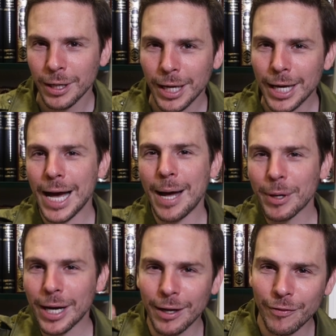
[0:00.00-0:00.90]
Hen Am
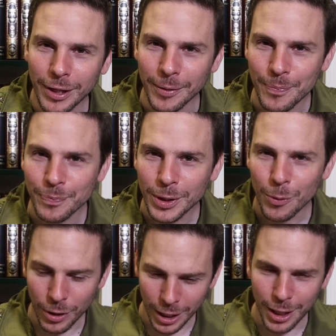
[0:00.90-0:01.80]
Kalavi.
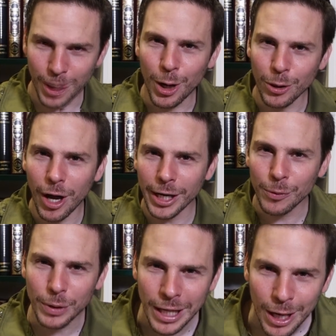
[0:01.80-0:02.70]
We're like a
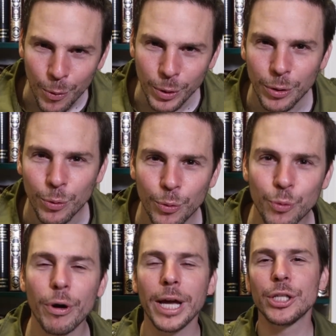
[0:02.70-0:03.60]
lion. We
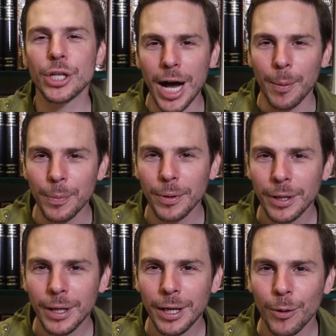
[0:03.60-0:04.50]
rage up.
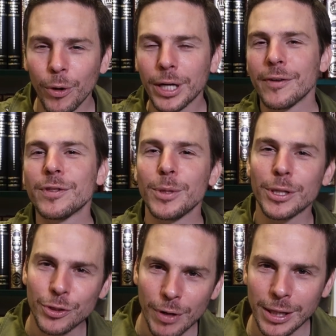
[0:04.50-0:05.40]
What gives me
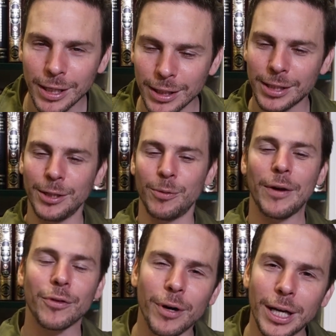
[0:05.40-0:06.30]
the strength to continue
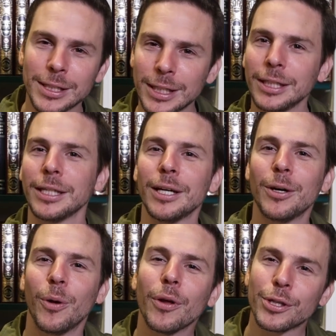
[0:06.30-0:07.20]
after I see
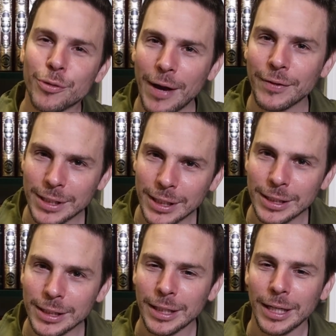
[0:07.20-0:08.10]
all the
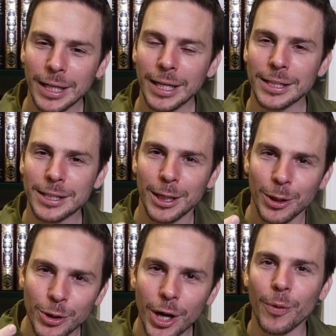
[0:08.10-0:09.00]
travesties is
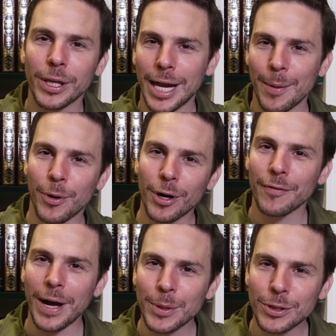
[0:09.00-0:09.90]
knowing that I'm part of Am